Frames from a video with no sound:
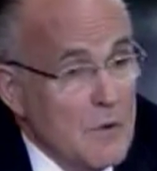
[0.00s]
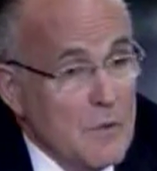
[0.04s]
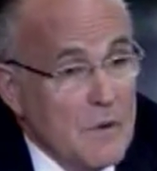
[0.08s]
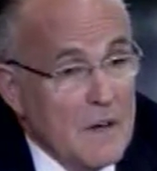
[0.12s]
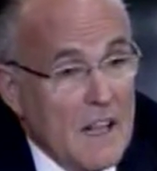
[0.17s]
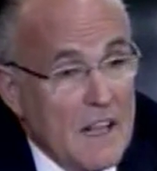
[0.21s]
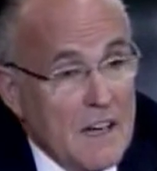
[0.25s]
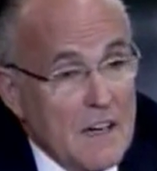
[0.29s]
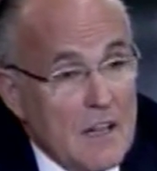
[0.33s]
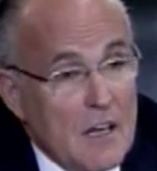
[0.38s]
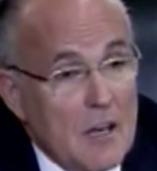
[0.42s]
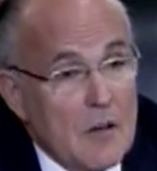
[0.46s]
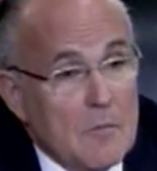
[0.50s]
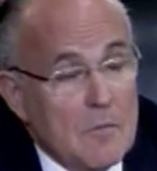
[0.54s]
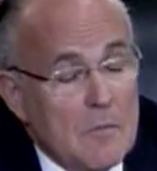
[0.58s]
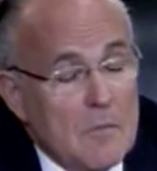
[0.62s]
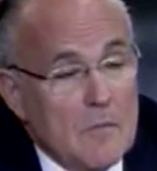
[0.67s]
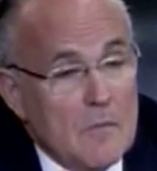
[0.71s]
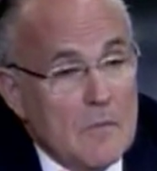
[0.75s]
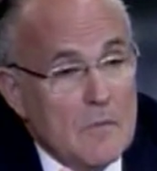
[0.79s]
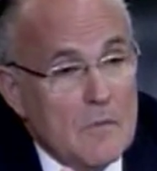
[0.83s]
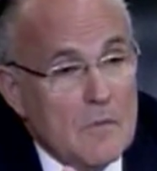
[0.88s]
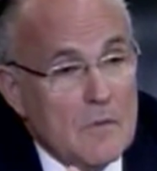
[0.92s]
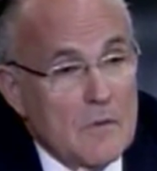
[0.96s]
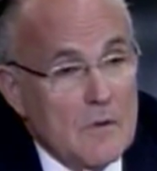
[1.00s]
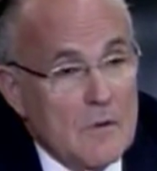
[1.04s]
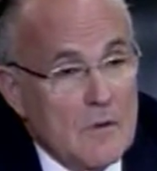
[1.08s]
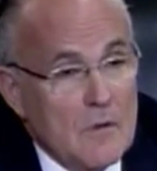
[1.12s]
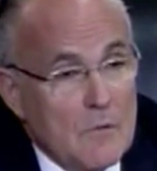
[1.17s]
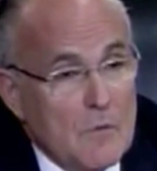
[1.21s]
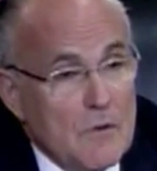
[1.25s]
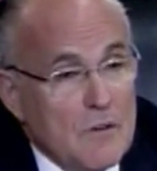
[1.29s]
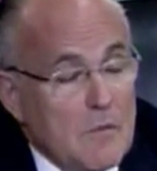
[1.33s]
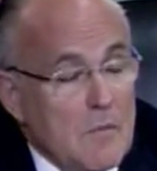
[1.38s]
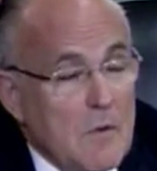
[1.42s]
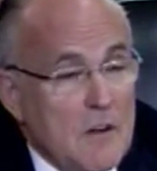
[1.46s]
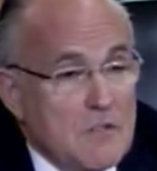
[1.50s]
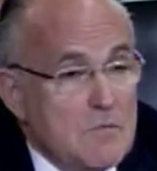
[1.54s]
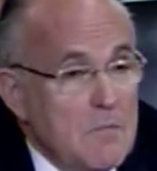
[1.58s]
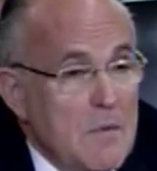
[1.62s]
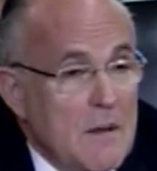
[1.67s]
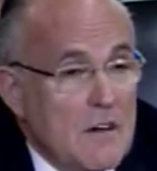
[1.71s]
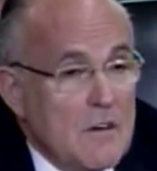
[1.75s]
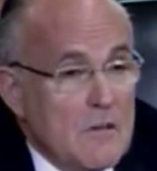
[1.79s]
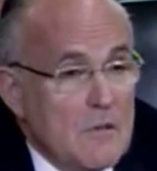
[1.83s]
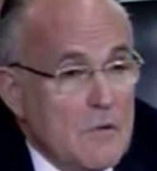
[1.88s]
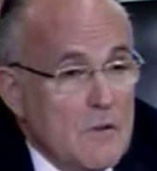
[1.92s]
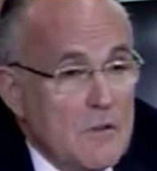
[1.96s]
would end up with a much
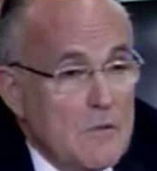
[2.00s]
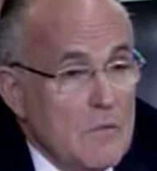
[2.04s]
better